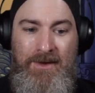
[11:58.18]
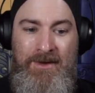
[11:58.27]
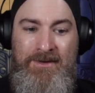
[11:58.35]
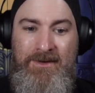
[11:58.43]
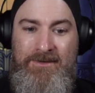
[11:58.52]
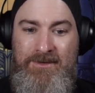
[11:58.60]

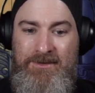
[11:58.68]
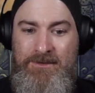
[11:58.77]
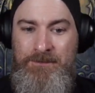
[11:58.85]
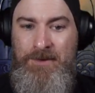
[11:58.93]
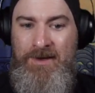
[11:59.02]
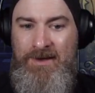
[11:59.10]
he does this
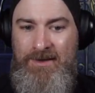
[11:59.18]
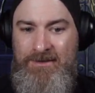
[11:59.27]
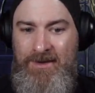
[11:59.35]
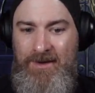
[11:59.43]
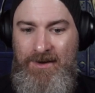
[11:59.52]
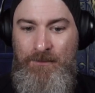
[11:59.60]
spinning
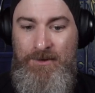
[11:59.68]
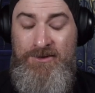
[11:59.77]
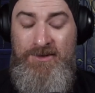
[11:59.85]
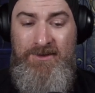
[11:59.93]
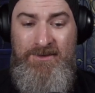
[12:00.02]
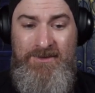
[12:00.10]
attack,
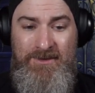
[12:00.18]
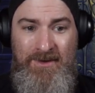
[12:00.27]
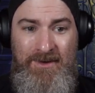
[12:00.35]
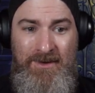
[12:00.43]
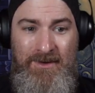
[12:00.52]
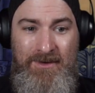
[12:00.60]
which is,
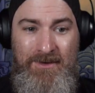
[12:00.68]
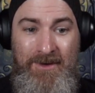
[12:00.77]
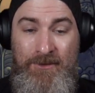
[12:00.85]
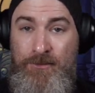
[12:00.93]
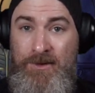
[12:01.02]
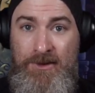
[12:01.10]

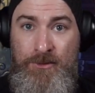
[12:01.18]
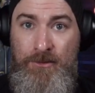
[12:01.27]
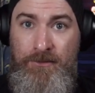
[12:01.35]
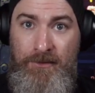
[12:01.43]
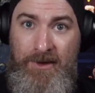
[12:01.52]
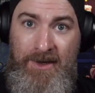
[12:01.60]
it's really
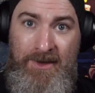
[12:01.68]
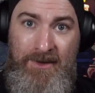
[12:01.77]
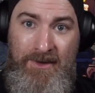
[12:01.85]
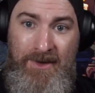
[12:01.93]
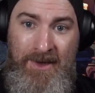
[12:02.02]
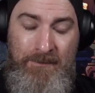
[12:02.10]
cool for
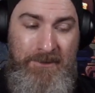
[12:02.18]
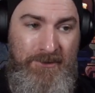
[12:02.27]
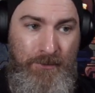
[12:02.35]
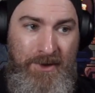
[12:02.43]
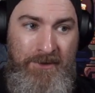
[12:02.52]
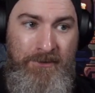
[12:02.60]
getting enemies
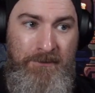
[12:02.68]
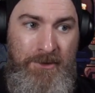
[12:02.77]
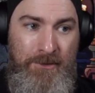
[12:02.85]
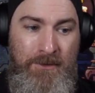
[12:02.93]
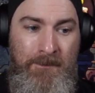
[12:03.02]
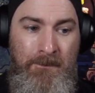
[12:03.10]
away from
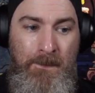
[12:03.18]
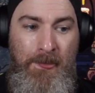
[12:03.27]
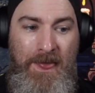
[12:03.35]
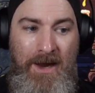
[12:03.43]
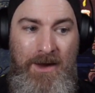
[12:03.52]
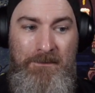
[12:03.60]
you.
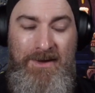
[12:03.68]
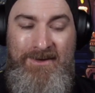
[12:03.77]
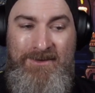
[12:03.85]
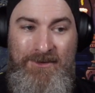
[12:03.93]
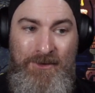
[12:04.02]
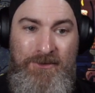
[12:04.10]

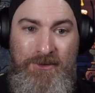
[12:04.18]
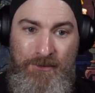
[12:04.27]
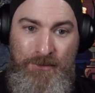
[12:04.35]
It's not so